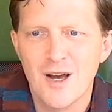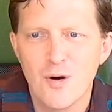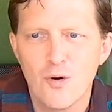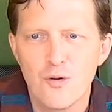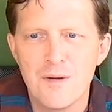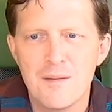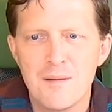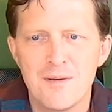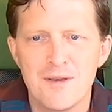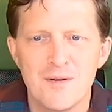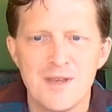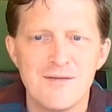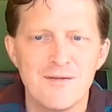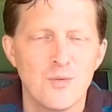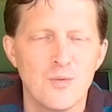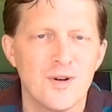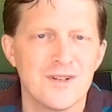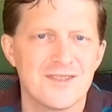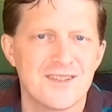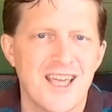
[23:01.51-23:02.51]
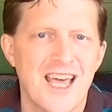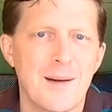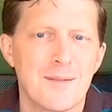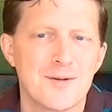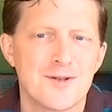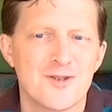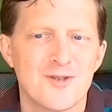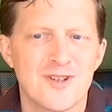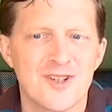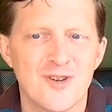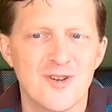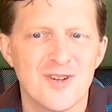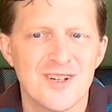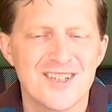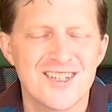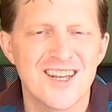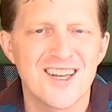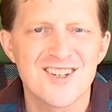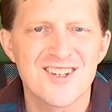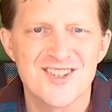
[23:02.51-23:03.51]
or maybe what's capturing your
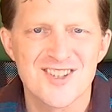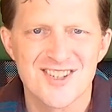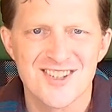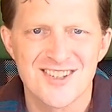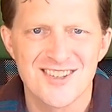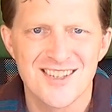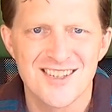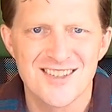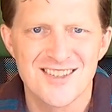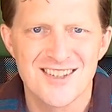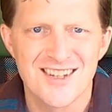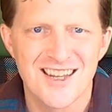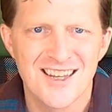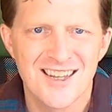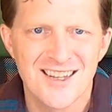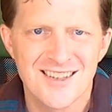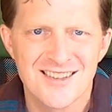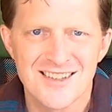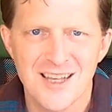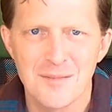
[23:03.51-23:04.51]
attention these days.